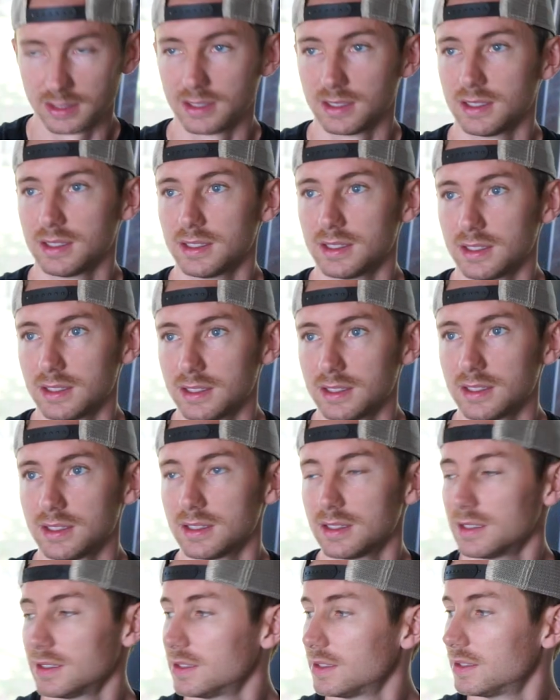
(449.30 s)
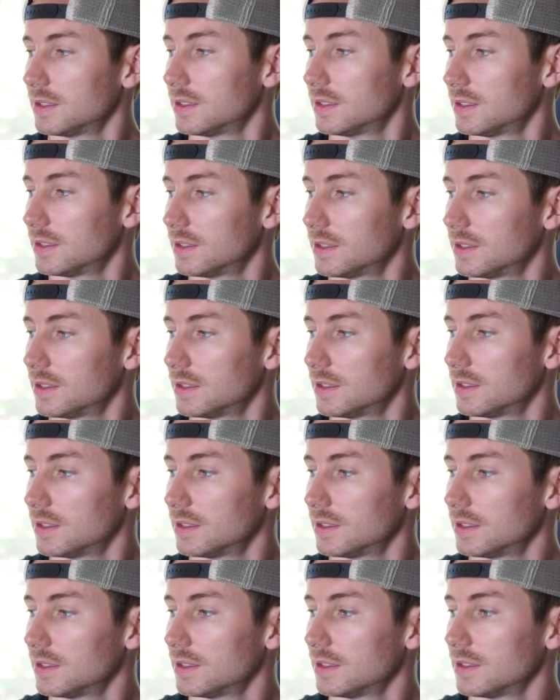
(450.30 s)

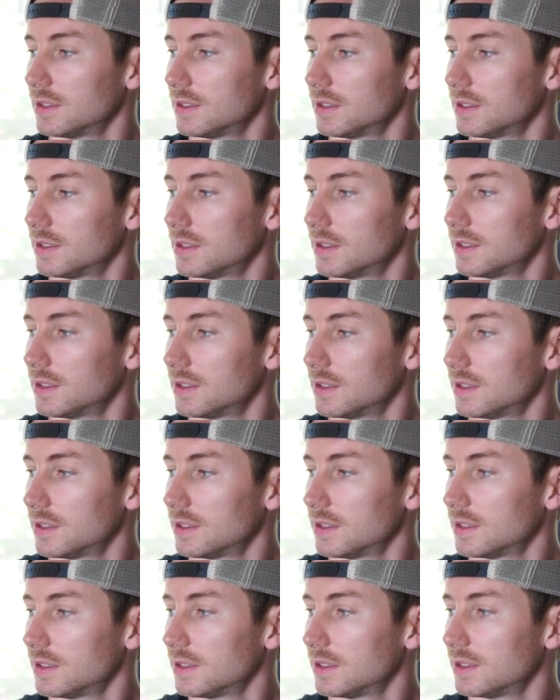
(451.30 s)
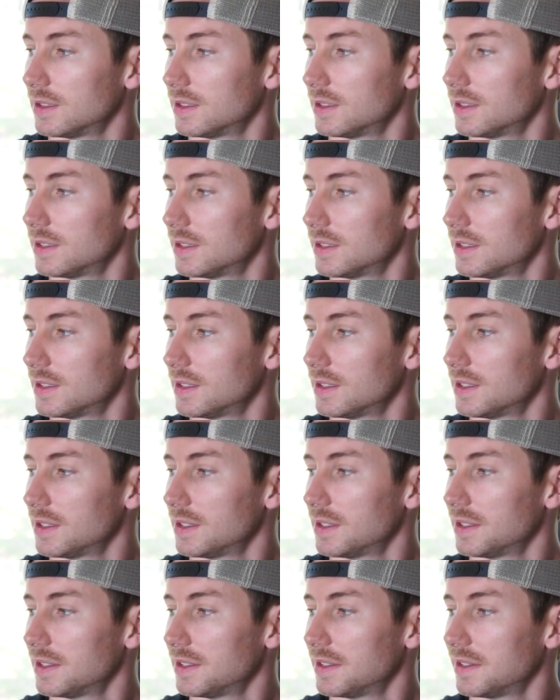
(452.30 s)

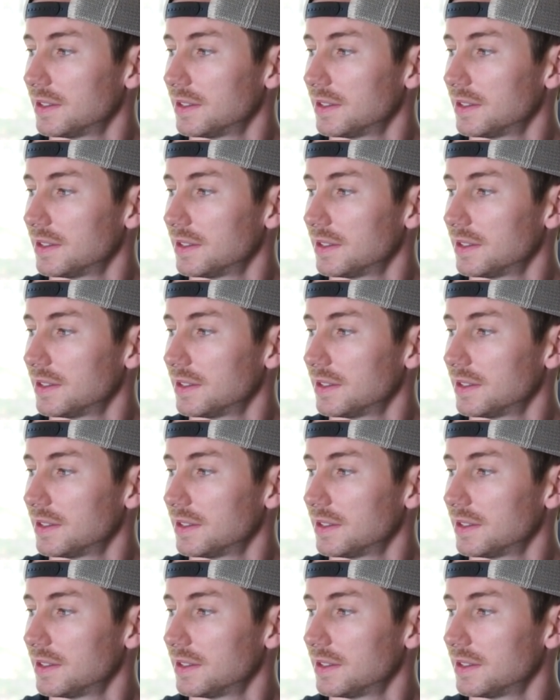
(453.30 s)
No words are spoken by the person on screen.